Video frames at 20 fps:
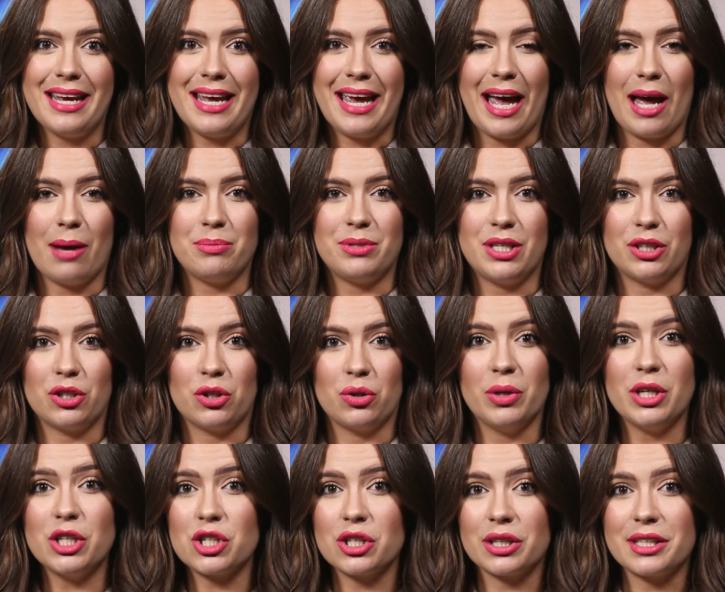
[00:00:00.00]
Haptik
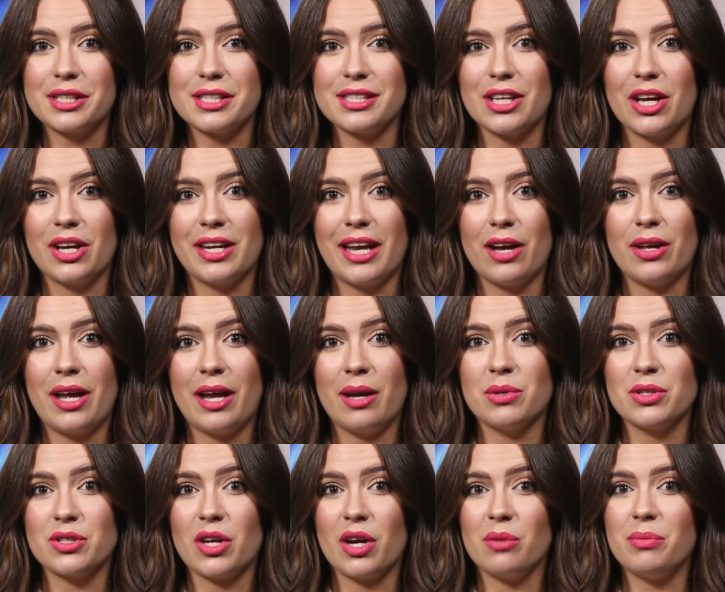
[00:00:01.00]
originally sought out
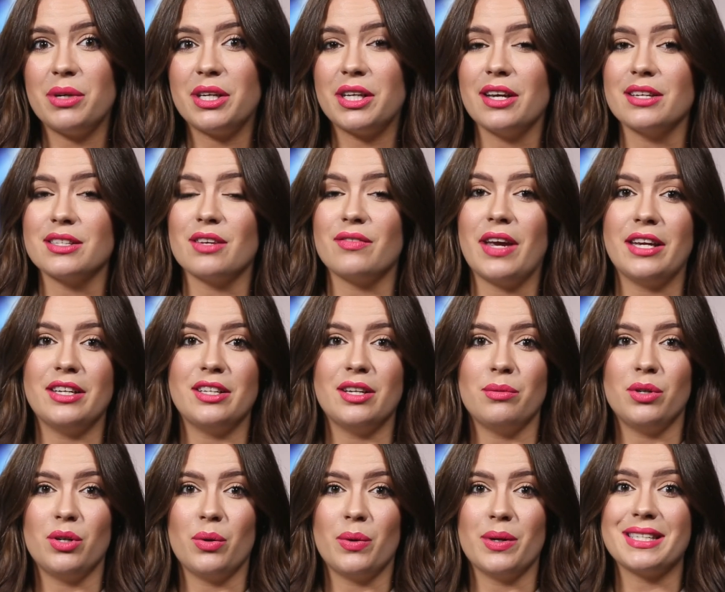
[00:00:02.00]
Amazon because of
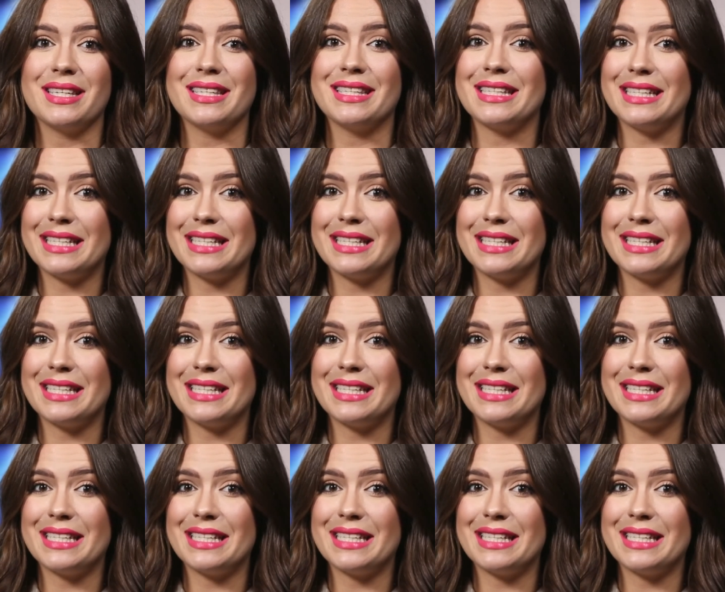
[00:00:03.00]
AWS's